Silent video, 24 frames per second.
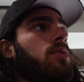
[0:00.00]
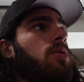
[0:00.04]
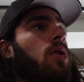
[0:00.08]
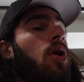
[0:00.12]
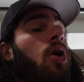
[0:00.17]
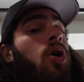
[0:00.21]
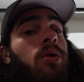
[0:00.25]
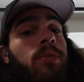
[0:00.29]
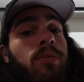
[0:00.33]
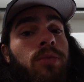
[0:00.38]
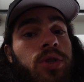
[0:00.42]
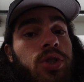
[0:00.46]

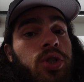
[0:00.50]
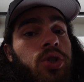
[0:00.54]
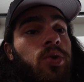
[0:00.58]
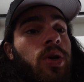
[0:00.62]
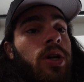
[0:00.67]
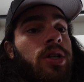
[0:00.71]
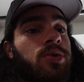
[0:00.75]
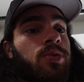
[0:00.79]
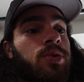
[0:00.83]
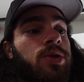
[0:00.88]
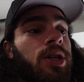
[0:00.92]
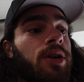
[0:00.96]
arm
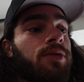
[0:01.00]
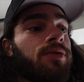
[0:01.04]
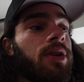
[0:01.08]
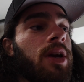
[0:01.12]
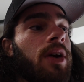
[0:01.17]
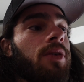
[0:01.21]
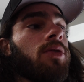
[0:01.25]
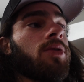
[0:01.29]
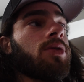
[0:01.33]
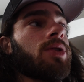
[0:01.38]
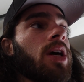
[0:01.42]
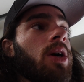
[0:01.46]
restraints, which I've
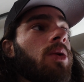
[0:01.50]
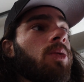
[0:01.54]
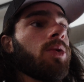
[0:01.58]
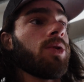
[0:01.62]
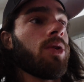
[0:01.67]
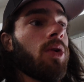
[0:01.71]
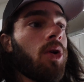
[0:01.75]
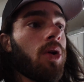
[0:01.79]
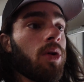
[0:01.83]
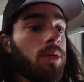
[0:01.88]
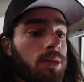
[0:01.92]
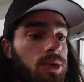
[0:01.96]
never dealt with
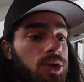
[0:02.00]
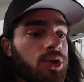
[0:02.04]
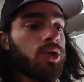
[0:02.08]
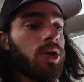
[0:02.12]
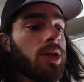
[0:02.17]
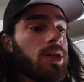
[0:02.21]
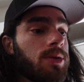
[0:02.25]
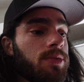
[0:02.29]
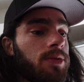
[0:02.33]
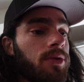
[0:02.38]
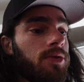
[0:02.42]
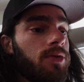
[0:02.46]
arm
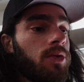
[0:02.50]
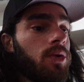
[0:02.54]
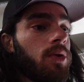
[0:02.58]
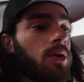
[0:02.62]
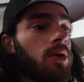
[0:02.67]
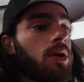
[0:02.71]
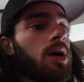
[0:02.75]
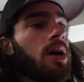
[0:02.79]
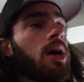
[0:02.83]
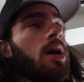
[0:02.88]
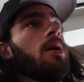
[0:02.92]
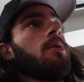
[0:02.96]
restraints before,